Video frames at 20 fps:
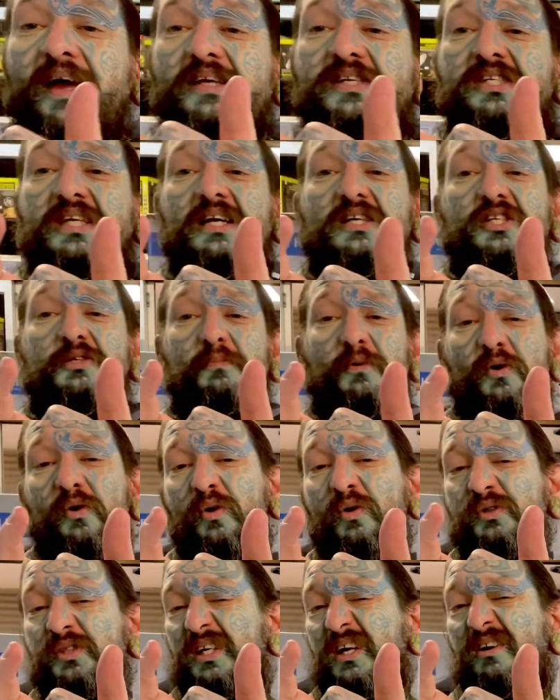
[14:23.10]
stay
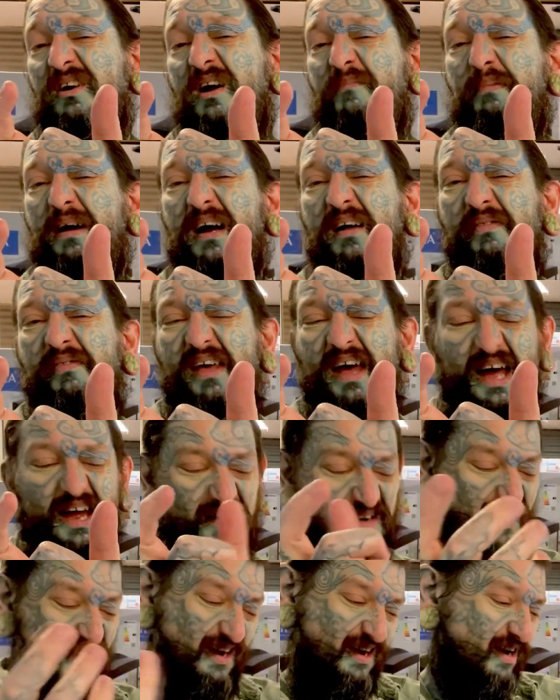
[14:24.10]
small, so about that
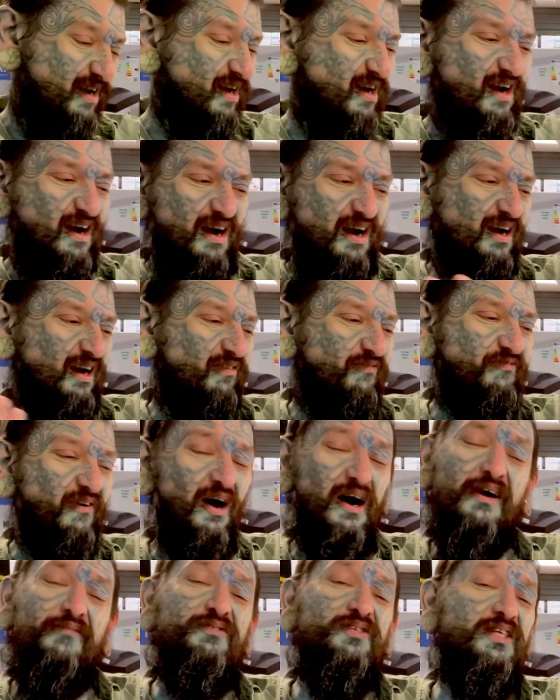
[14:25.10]

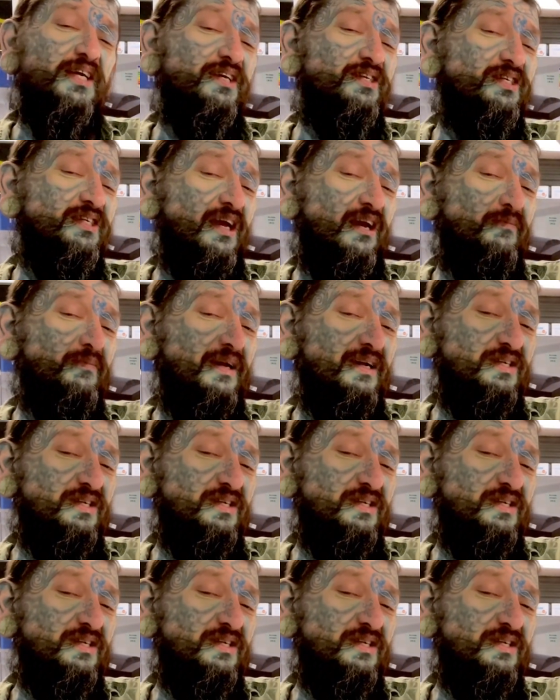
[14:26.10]
5-6 centimeter